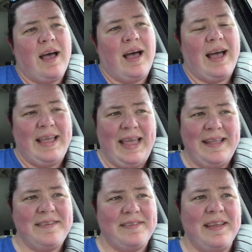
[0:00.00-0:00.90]
i
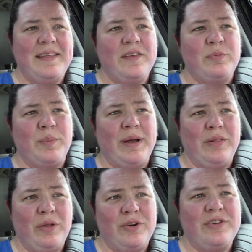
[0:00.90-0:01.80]
hate to say this but my
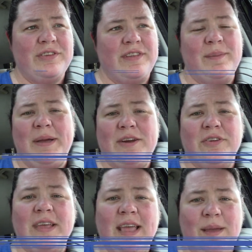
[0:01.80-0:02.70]
largest tip
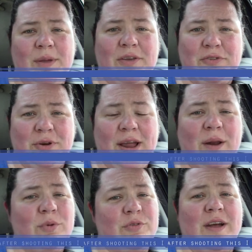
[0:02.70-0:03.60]
actually came yesterday and
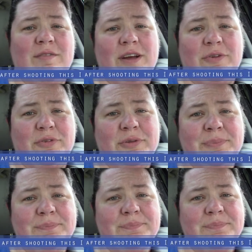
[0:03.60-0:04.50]
it was five dollars
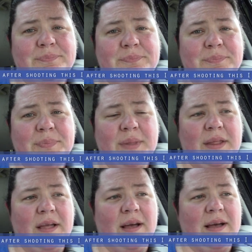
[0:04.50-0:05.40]

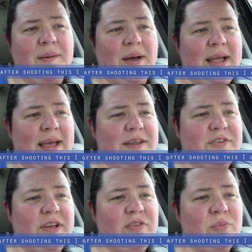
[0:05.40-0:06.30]
uh, I had a
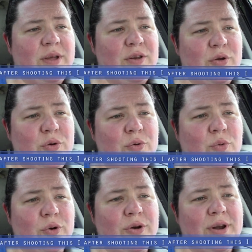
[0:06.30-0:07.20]
gentleman who
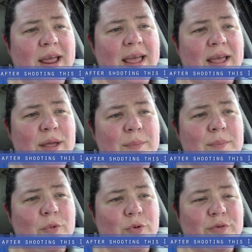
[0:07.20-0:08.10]
ordered a
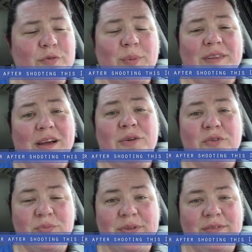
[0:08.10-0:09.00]
order from
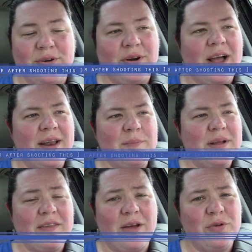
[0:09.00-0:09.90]
McDonald's, believe it or not.
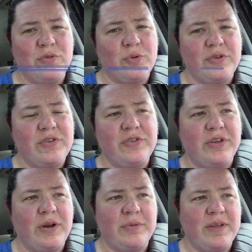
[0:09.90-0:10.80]
McDonald's orders
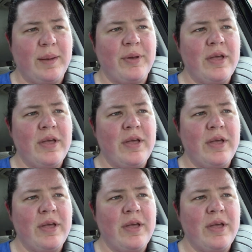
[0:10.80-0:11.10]
usually don't tip.